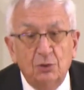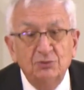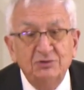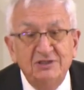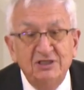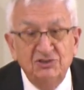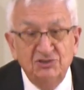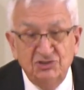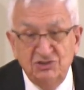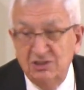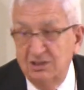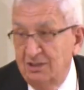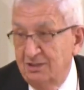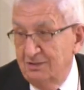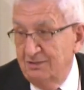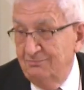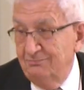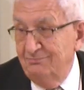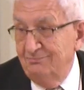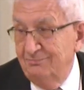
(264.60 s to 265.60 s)
J.N.
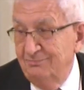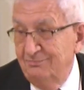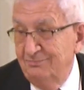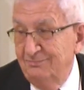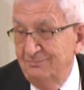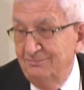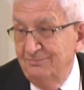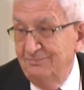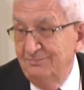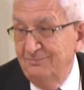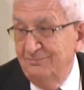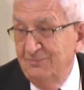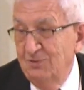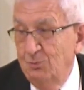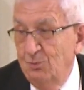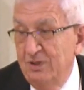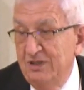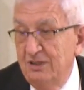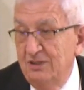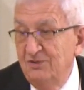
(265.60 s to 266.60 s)
Andrews, by the way,
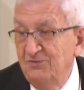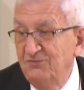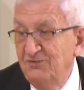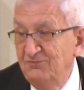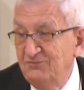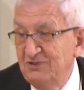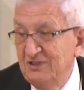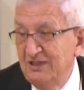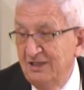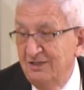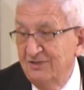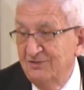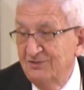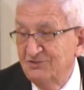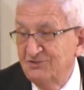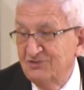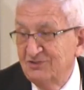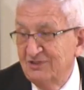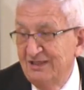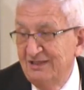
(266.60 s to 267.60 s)
left the United
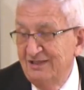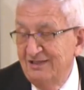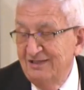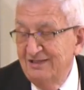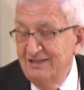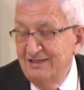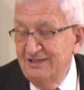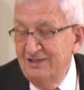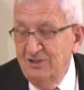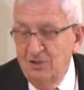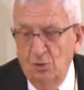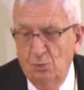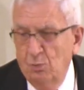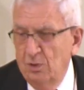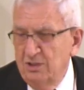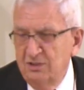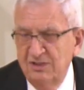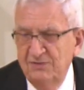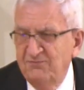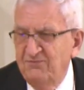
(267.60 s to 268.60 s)
States
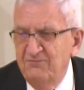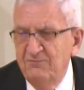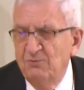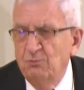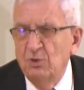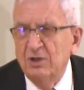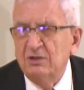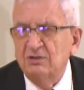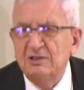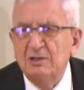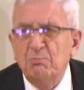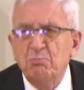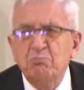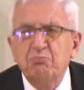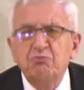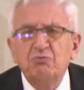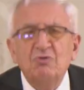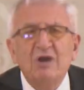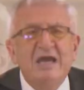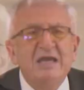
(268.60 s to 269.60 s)
150 years
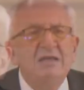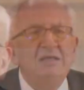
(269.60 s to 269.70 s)
ago